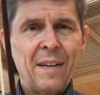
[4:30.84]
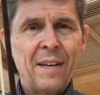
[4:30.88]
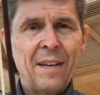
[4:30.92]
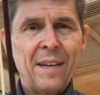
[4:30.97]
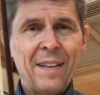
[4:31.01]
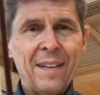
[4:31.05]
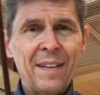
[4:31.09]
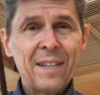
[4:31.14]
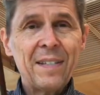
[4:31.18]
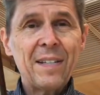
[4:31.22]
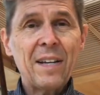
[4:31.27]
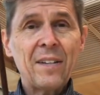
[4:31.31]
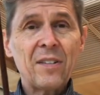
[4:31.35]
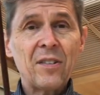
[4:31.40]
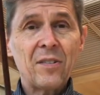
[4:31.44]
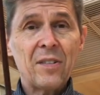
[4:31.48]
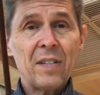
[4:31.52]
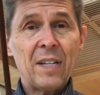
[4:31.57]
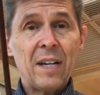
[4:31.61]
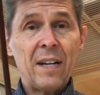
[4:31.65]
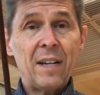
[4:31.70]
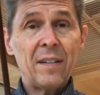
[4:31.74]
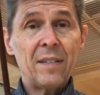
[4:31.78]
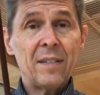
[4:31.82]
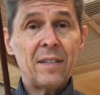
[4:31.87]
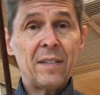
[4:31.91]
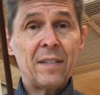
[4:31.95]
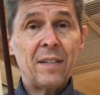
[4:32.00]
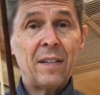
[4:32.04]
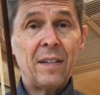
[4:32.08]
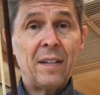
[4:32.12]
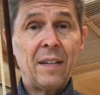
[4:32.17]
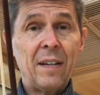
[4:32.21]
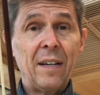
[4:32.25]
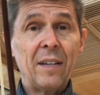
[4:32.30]
This exercise
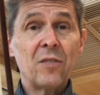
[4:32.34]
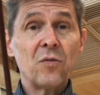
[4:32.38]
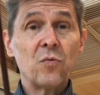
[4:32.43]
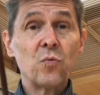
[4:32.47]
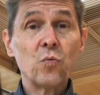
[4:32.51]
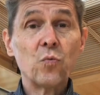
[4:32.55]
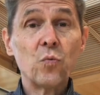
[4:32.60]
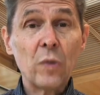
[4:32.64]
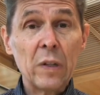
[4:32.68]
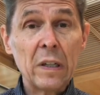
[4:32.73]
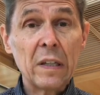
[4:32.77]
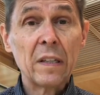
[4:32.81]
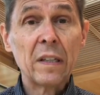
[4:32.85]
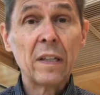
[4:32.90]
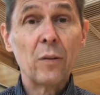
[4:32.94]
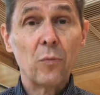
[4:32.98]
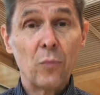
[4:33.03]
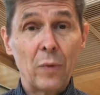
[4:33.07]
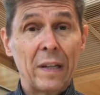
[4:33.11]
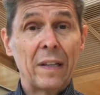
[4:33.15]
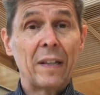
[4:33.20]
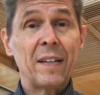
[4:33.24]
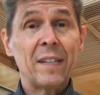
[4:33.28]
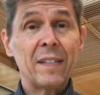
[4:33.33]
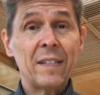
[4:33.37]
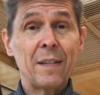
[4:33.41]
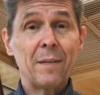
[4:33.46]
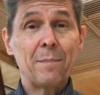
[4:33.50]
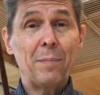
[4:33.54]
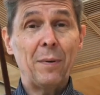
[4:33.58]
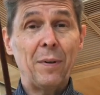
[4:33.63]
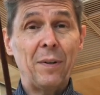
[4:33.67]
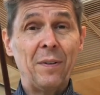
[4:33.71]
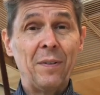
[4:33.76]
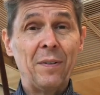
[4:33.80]
is really, really
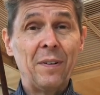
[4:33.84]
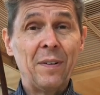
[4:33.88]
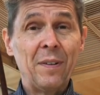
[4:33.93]
simple.